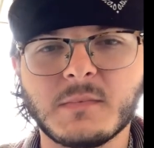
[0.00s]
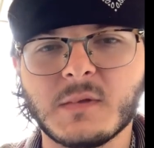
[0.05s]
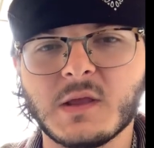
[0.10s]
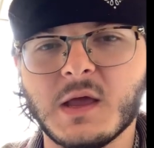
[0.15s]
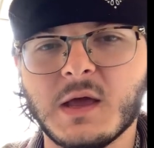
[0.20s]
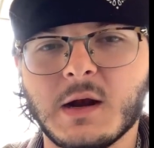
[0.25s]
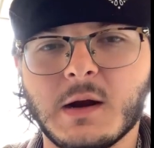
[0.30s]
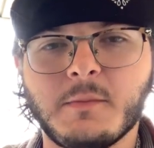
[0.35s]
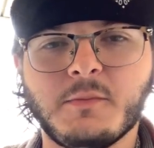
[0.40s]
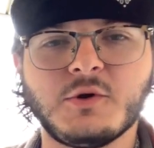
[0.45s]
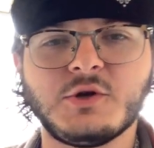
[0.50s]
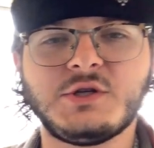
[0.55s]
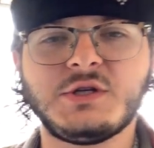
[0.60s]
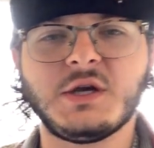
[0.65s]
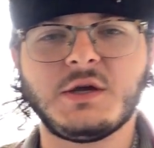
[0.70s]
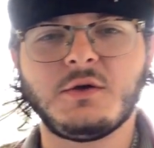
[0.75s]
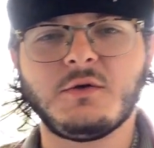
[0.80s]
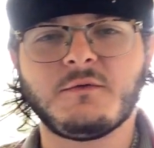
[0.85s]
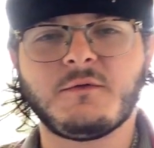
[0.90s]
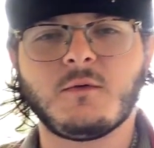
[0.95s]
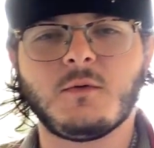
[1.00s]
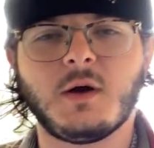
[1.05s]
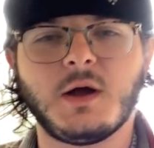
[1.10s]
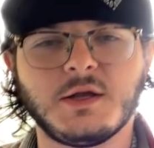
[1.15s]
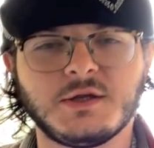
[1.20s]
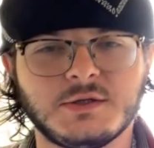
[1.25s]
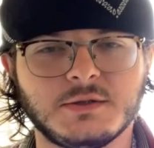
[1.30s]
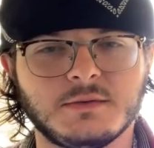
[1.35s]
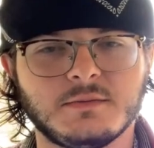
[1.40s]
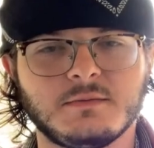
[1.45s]
And I appreciate you for
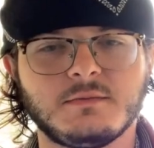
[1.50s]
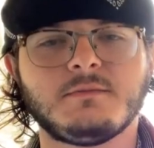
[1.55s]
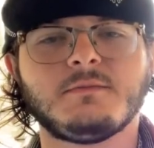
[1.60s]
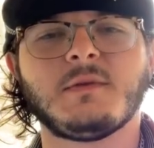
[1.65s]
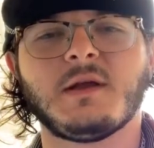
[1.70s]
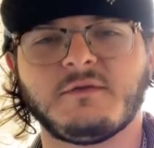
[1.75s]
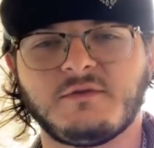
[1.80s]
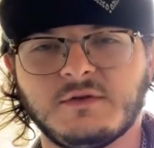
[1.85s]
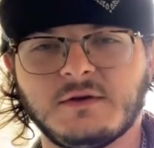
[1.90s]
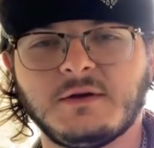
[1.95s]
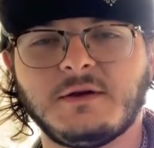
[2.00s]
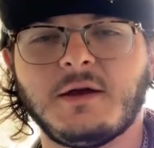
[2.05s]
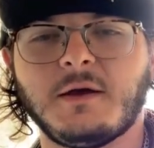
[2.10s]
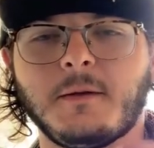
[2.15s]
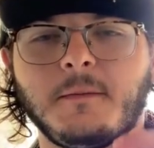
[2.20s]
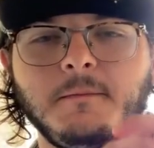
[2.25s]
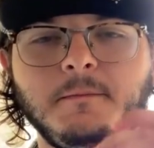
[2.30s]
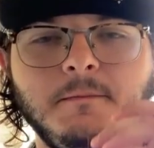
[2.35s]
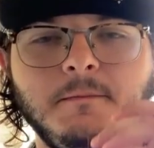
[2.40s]
watching. Have a good day.